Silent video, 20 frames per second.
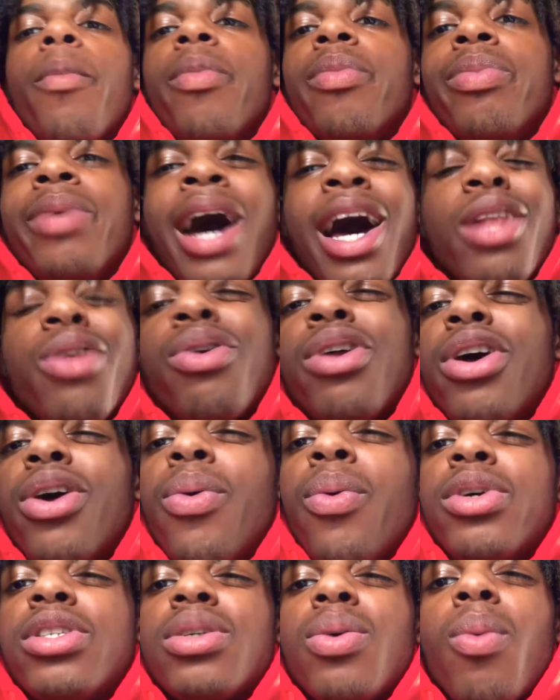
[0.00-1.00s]
Dilute it
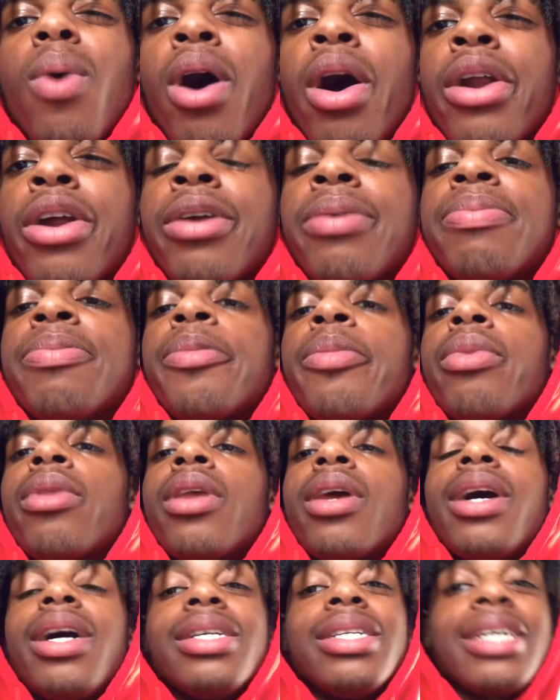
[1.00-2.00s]
with some water
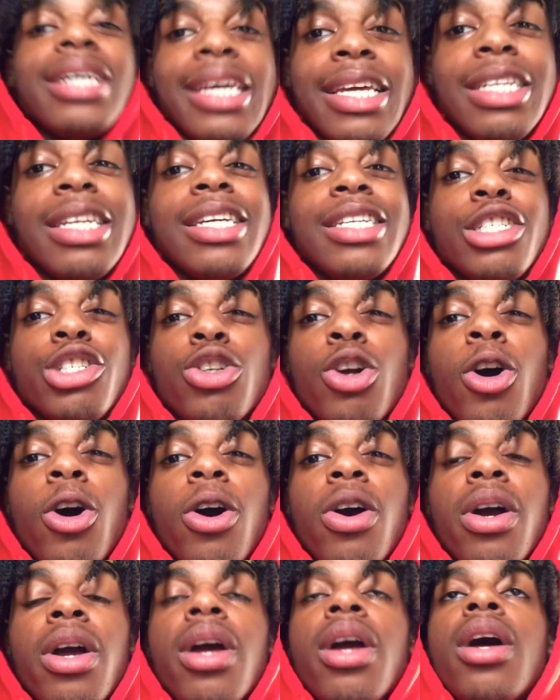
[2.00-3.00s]
because it, it is strong.
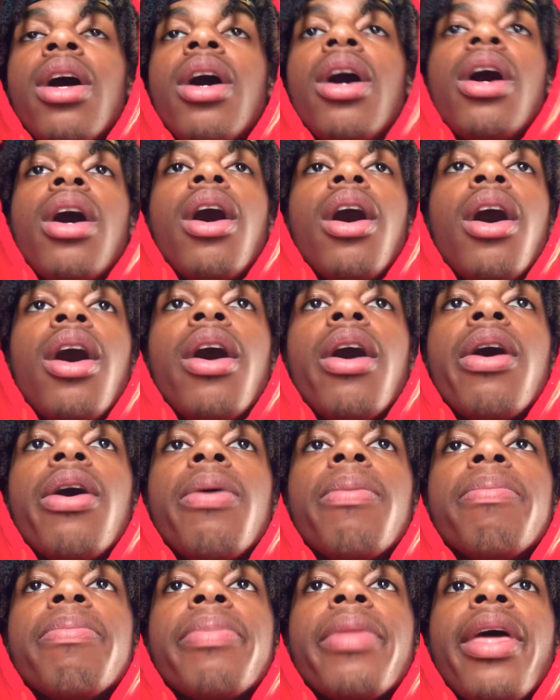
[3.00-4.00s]

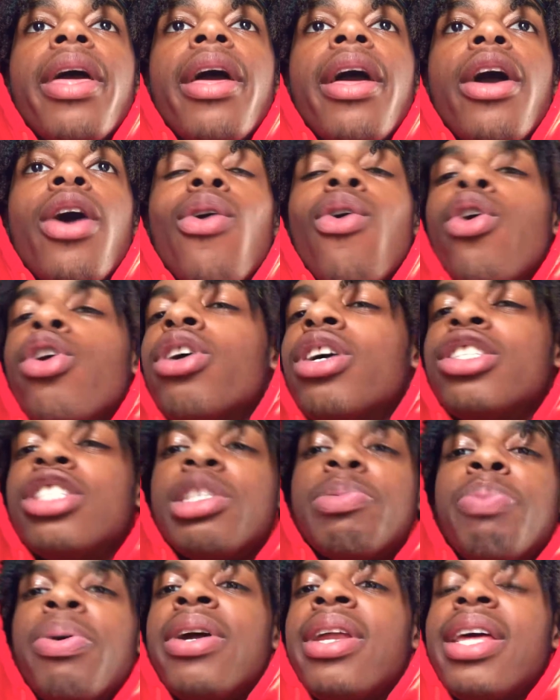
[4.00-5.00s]
Um, or you can just
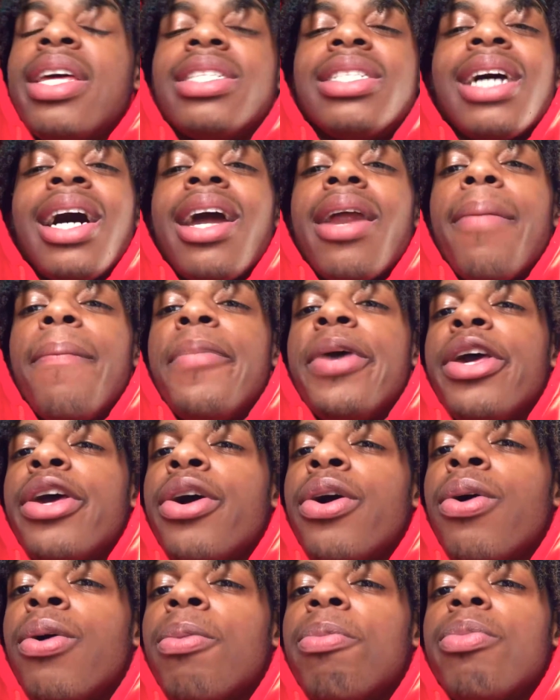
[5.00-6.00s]
put it inside a
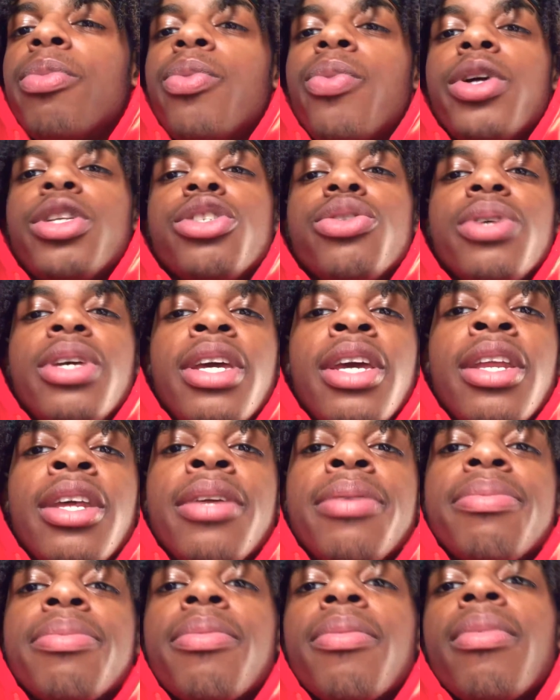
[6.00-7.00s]
meal that you're
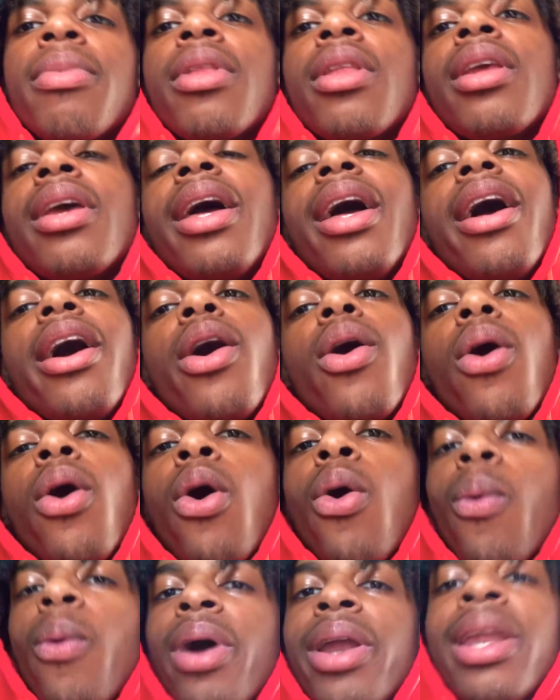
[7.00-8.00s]
eating eh,
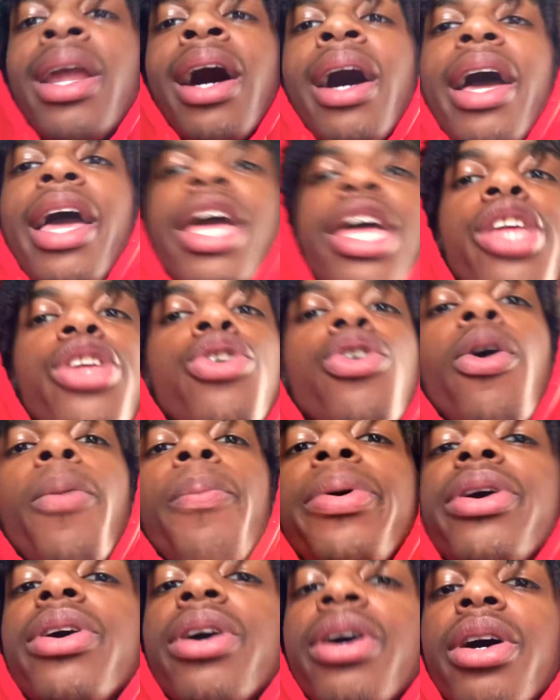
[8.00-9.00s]
or whatnot, and you will
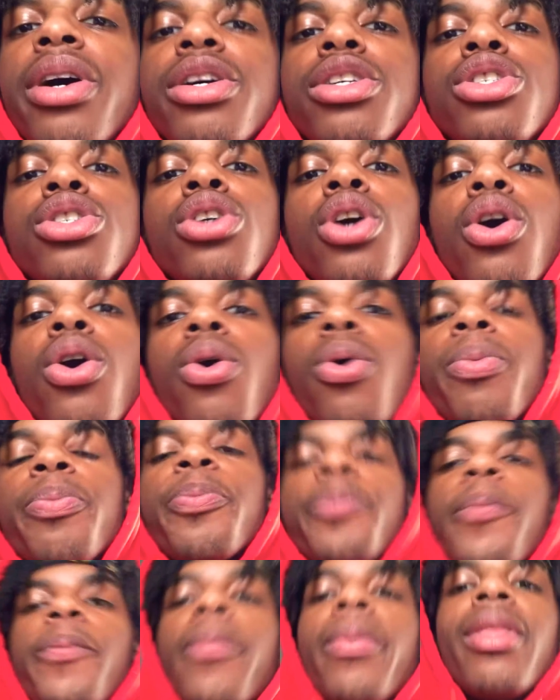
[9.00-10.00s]
good. So
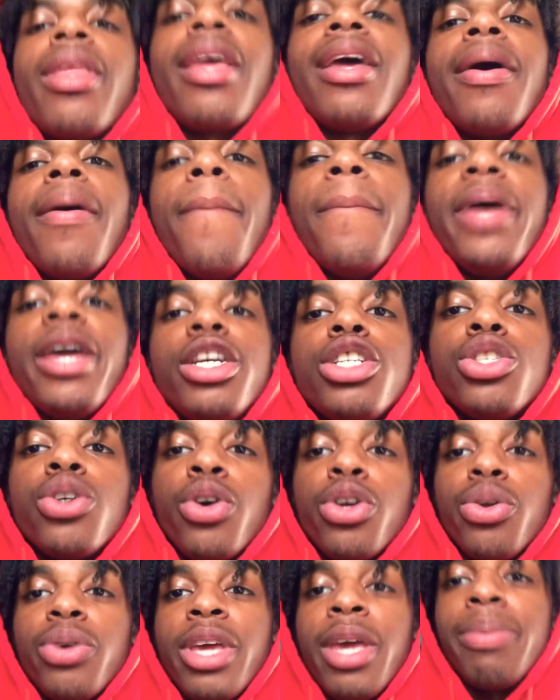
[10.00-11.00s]
make sure
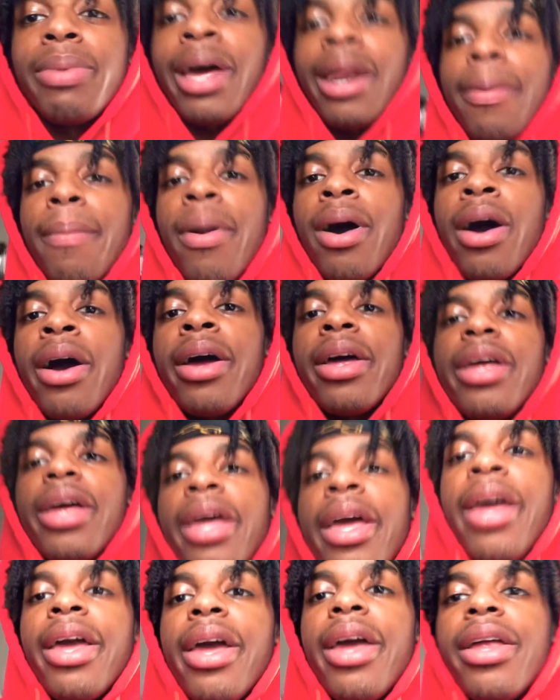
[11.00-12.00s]
you keep that in mind
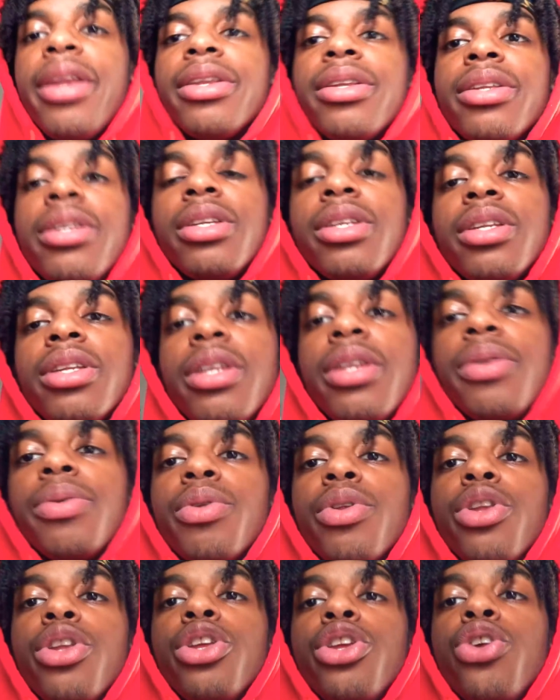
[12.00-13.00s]
and
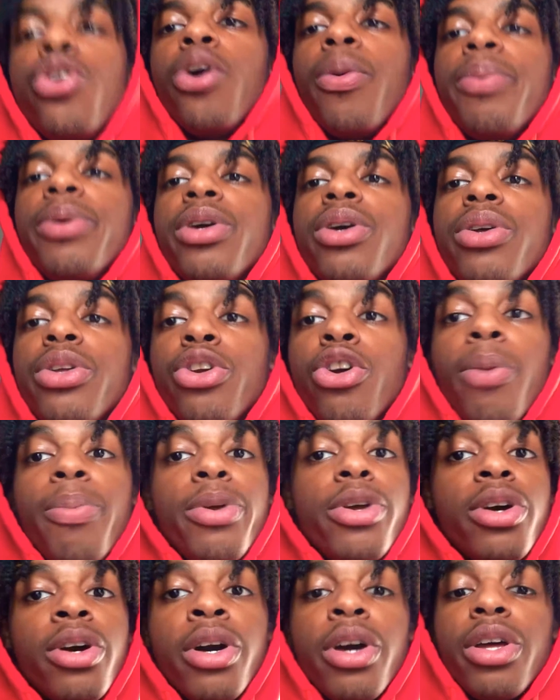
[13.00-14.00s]
you will be you'll be
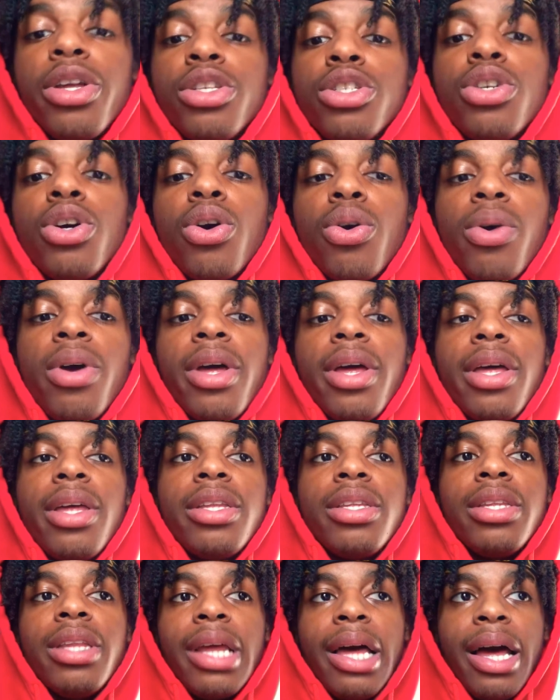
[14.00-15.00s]
good. So
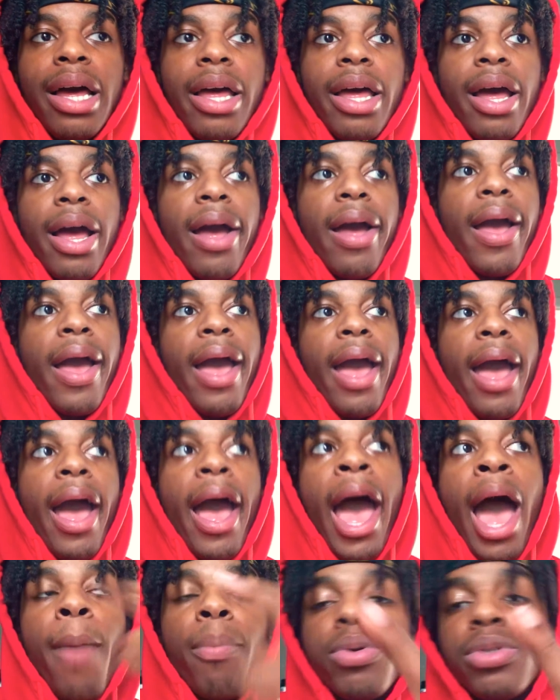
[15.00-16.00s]

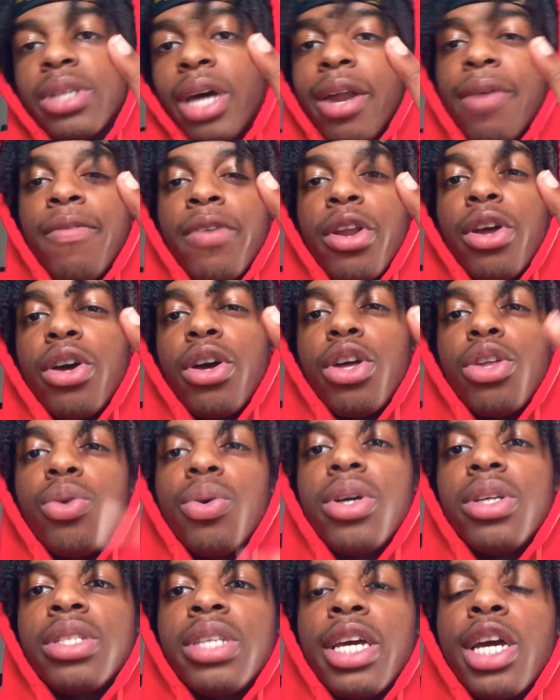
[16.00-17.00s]
apple cider vinegar, you
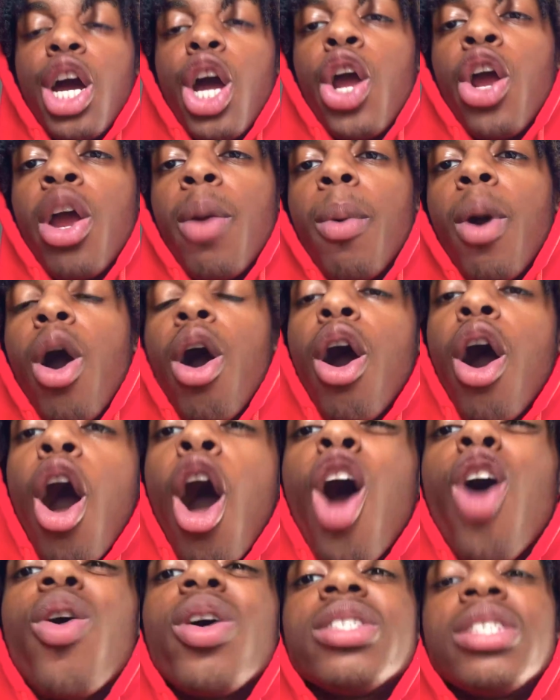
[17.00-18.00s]
could take a herb called
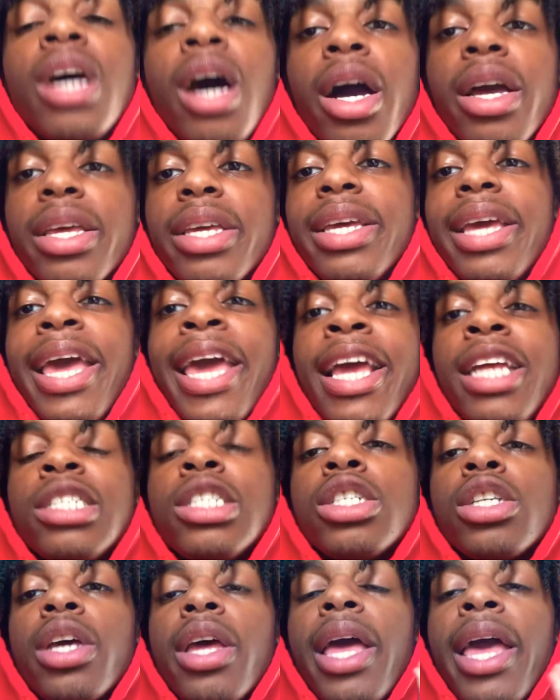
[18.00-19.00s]
haritaki, H
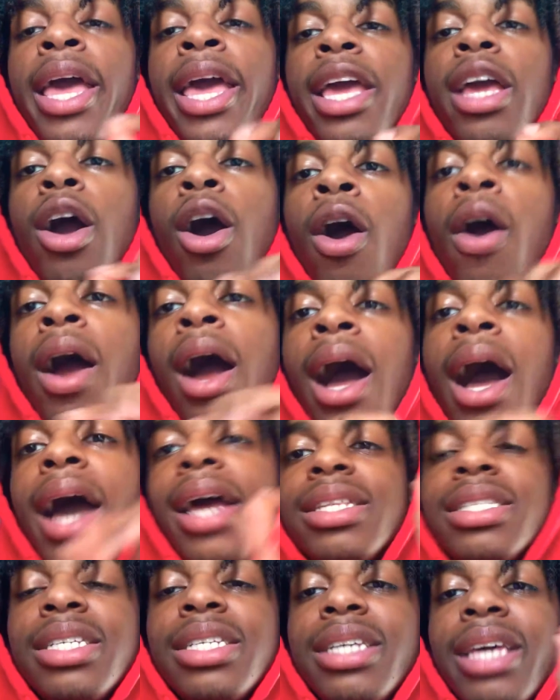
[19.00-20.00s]
A R I
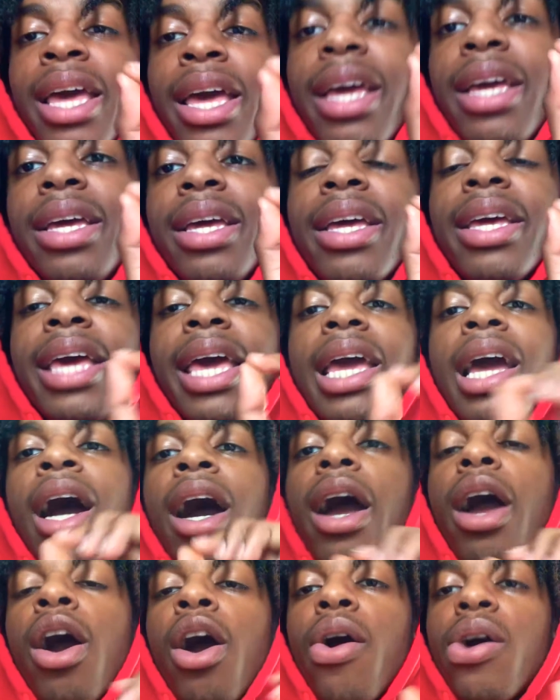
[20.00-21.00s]
T A K I,
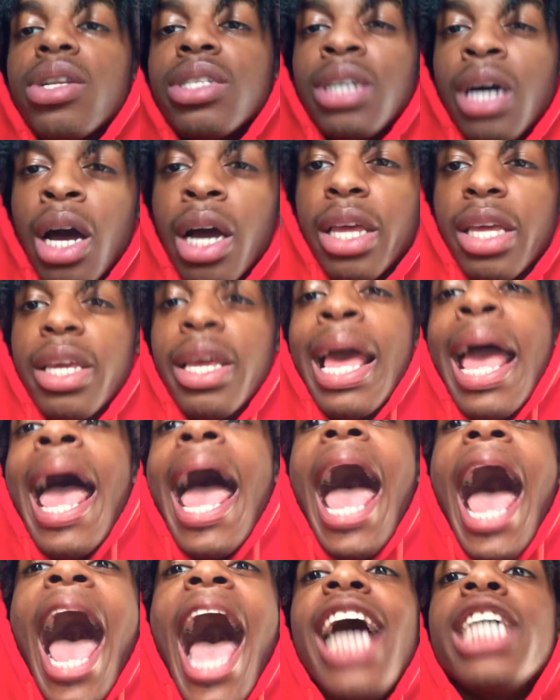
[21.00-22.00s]
haritaki,
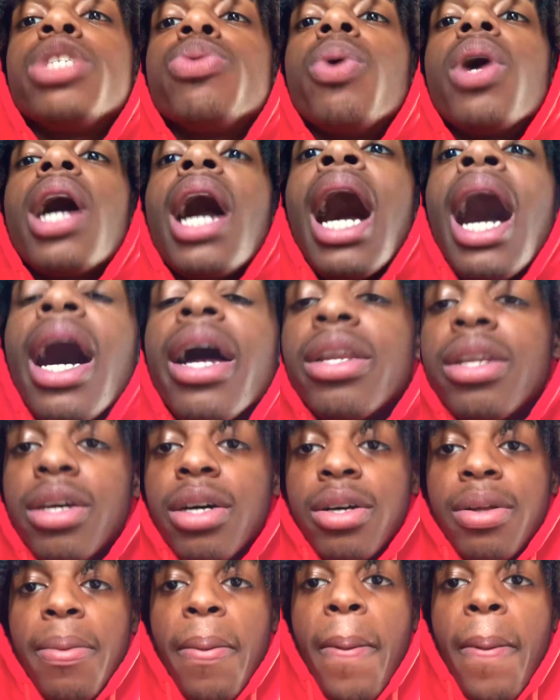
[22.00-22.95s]
ashwagandha.